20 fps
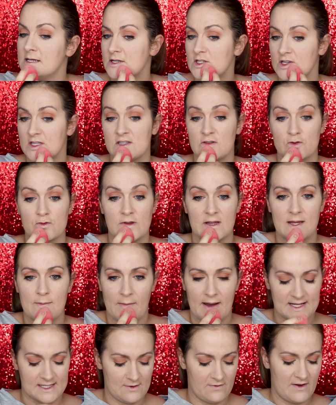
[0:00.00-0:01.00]
So this really
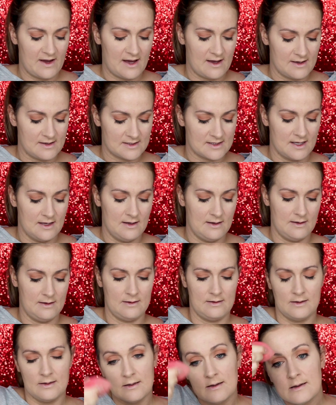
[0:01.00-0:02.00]
mattifies
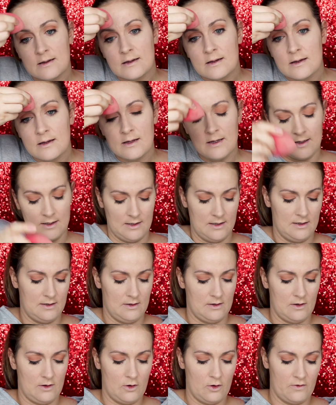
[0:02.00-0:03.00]

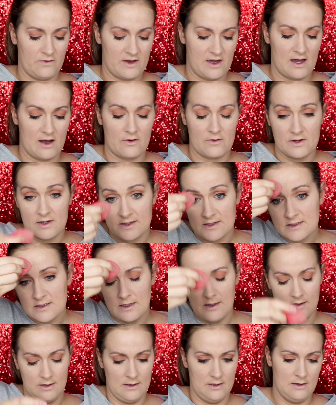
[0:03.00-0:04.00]
all the areas.